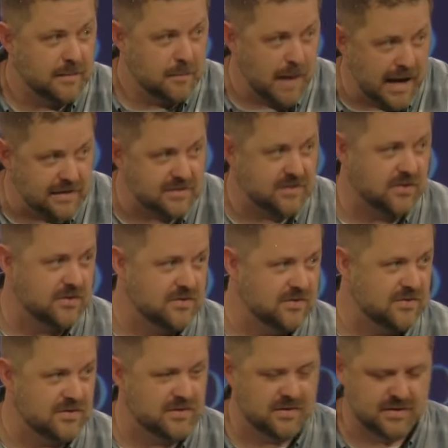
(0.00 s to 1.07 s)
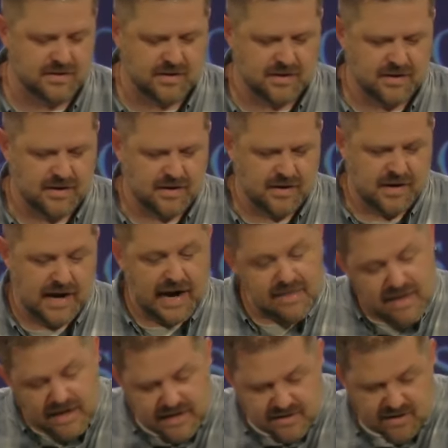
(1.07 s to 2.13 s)
masters.
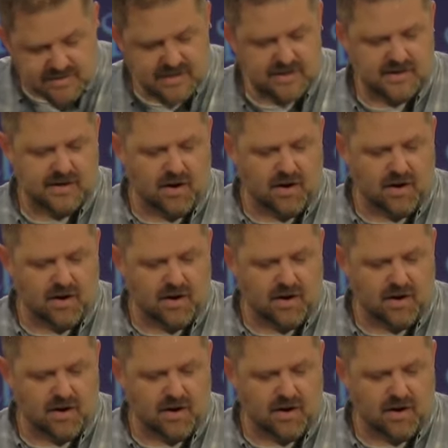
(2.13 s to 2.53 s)
And then he does it